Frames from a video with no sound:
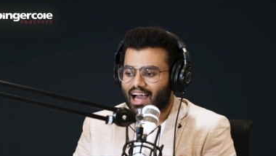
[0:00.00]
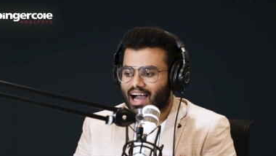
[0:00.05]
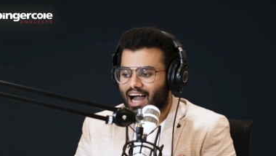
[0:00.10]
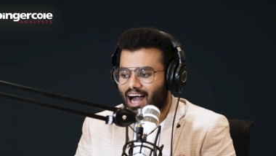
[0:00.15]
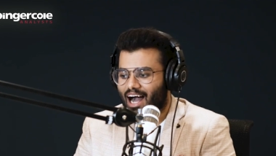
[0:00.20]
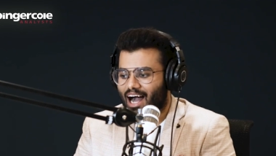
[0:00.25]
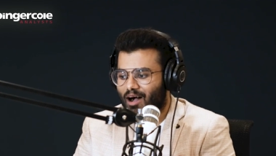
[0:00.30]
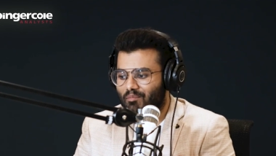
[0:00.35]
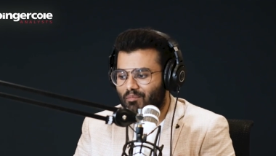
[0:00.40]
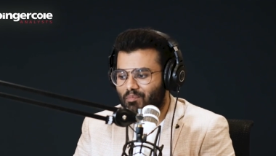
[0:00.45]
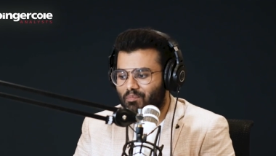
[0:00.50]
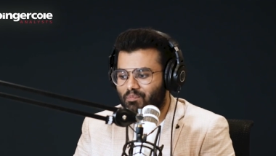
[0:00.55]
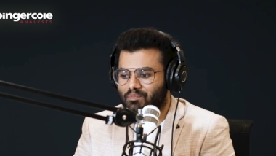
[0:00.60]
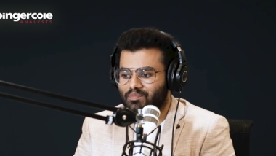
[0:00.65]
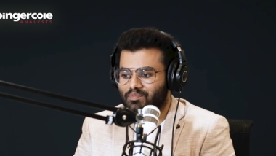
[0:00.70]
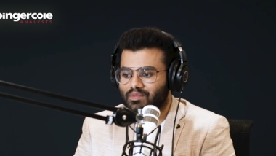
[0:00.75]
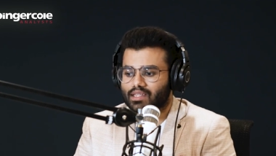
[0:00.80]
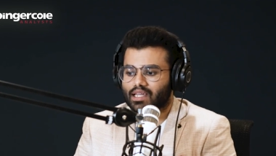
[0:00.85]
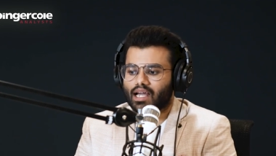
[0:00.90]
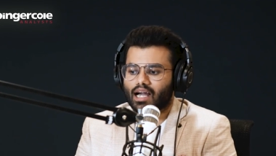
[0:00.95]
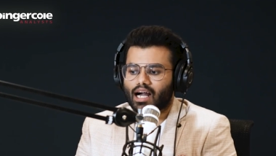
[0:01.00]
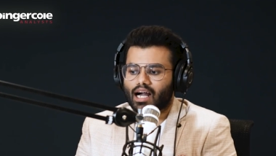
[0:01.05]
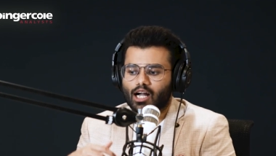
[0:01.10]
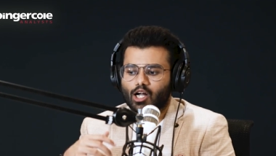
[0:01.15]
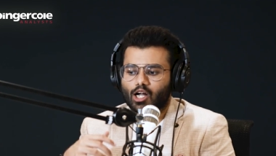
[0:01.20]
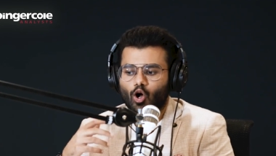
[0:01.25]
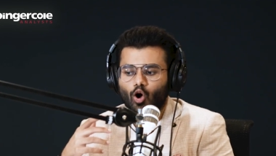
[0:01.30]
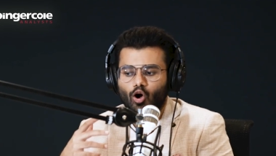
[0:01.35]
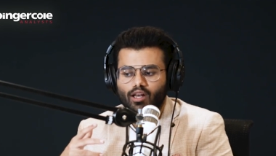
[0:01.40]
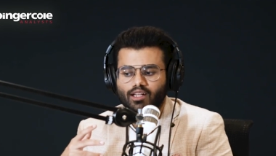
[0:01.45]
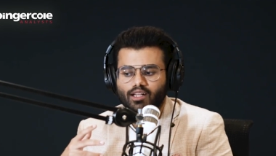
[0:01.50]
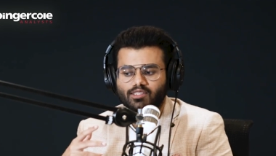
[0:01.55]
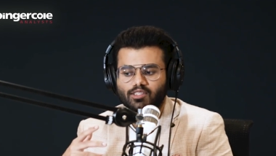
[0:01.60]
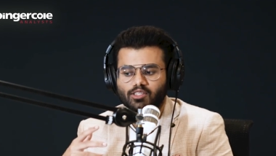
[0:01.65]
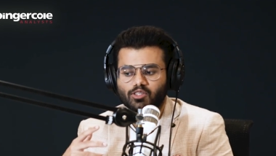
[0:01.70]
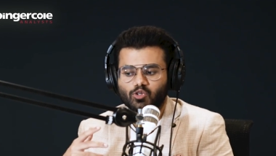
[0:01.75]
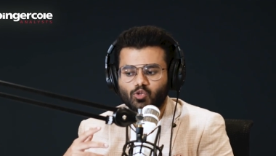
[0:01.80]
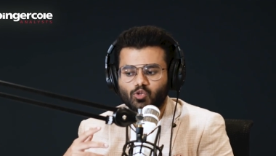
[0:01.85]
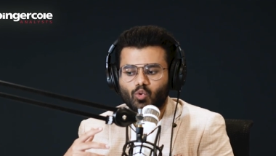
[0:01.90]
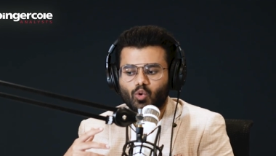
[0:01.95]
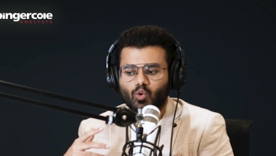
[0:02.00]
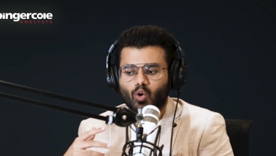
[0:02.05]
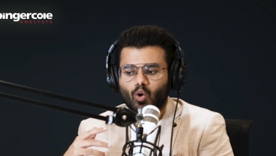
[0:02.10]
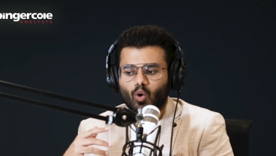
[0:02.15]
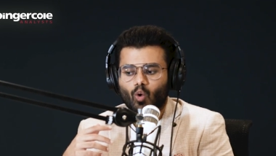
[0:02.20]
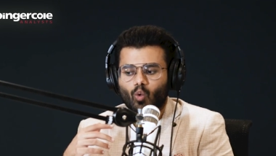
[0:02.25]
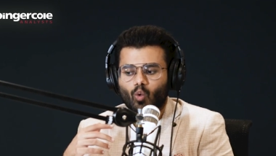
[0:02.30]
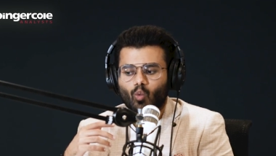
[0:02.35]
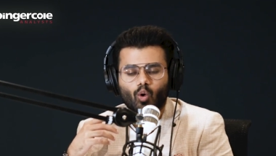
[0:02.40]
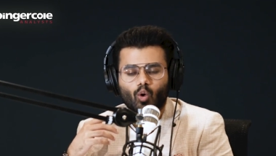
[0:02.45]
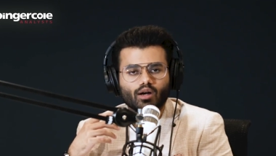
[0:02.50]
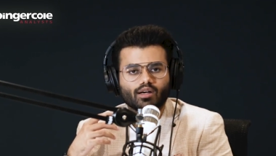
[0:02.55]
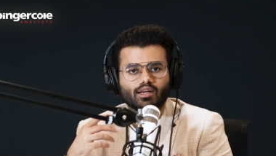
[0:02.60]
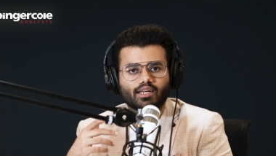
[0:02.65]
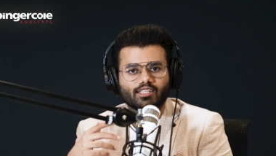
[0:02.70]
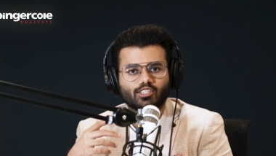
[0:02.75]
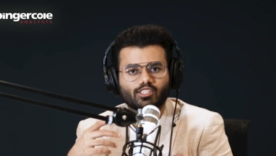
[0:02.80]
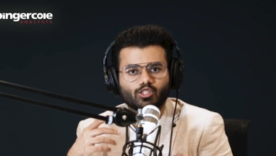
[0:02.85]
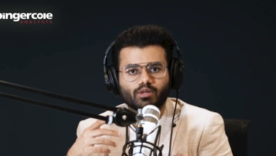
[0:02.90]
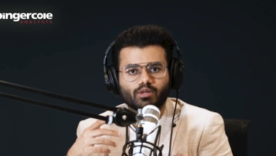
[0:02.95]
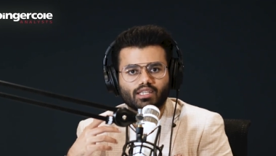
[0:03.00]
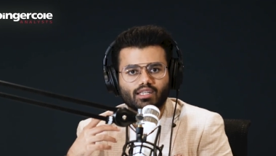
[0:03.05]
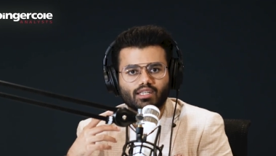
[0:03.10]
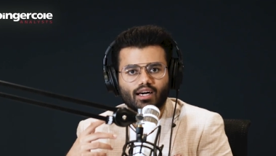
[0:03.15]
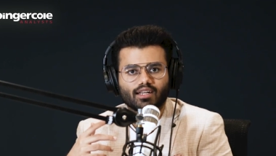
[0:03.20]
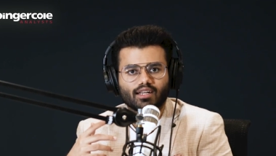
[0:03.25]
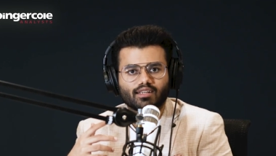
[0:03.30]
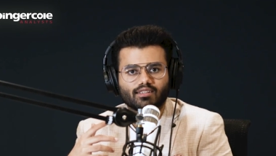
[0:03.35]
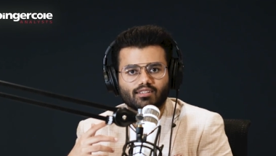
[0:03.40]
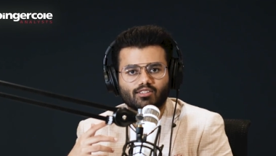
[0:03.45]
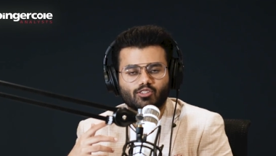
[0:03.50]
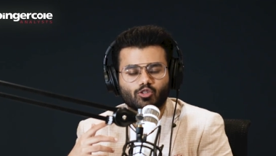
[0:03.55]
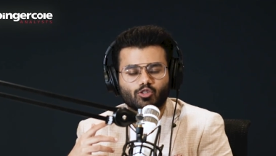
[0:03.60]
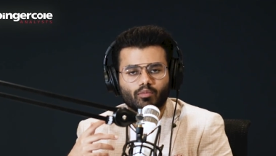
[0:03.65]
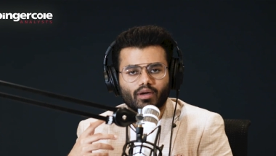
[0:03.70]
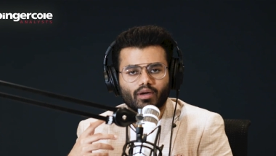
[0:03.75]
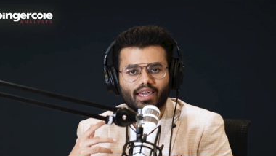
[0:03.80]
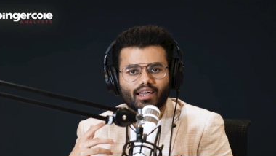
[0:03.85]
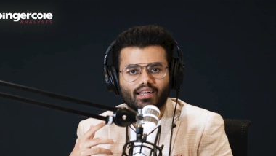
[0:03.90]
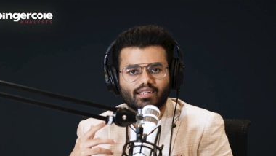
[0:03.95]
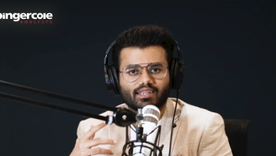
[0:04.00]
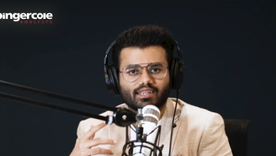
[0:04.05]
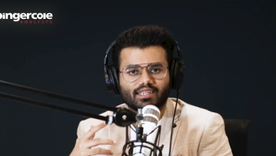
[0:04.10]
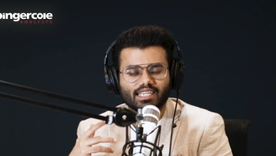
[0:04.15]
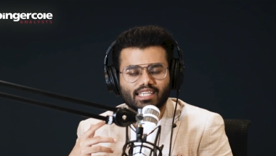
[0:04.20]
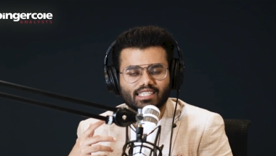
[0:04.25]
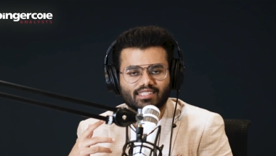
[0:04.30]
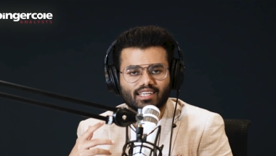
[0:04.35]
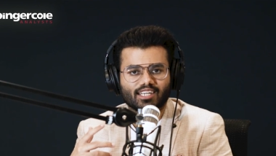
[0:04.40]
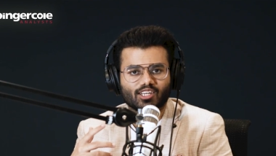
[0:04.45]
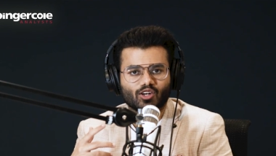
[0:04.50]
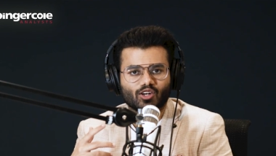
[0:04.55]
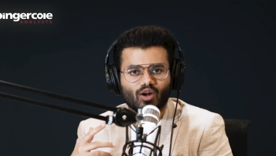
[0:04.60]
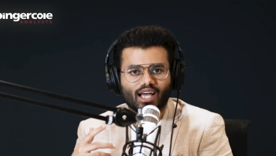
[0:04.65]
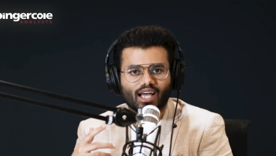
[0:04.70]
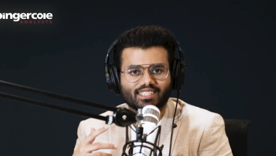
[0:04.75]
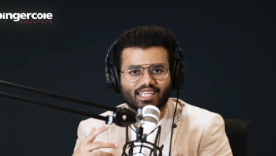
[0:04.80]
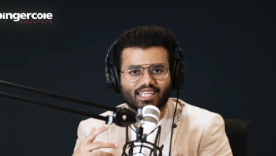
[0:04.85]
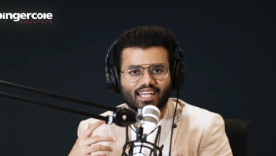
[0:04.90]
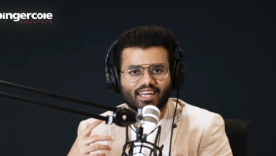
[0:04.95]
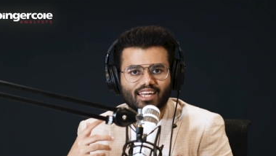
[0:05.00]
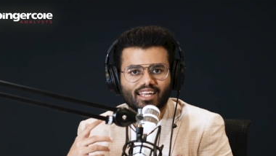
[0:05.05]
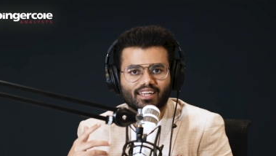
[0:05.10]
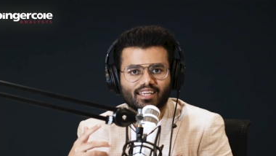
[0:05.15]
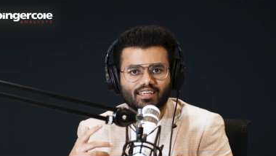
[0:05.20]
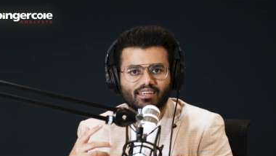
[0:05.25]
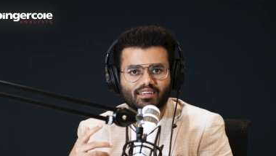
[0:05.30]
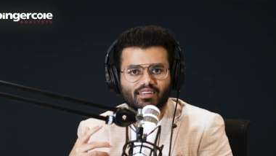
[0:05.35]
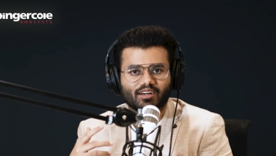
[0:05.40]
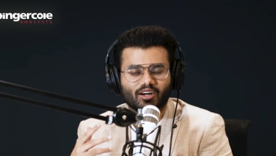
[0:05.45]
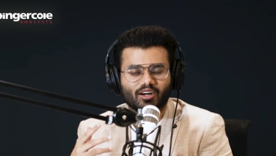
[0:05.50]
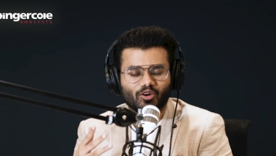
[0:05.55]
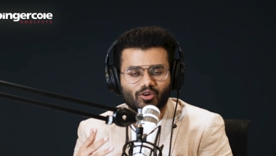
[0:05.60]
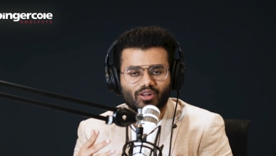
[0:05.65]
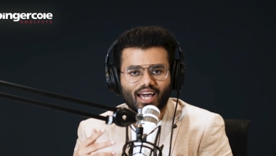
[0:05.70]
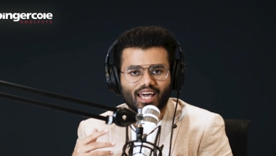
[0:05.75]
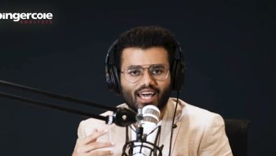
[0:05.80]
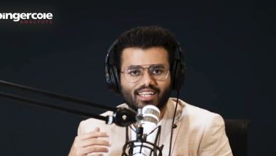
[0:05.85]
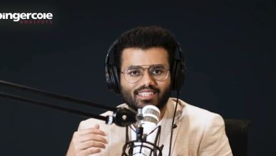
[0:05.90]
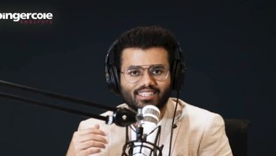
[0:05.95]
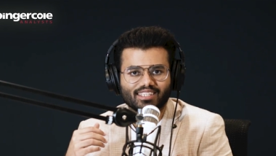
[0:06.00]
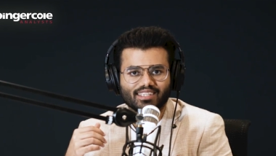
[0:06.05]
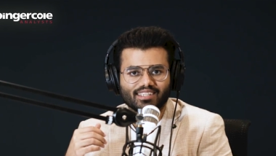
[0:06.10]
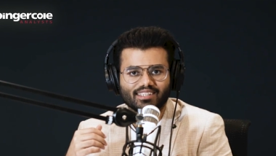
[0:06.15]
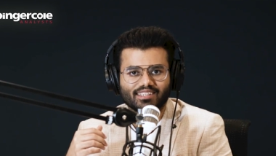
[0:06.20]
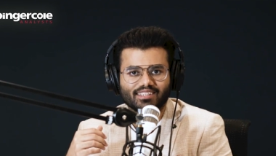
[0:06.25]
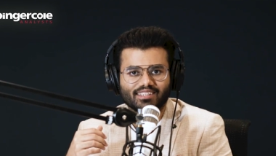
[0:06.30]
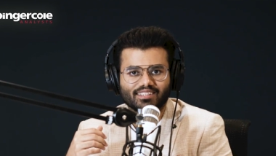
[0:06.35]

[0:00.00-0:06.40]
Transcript: Um, according to you, what needs to be done to make decentralized identity a reality?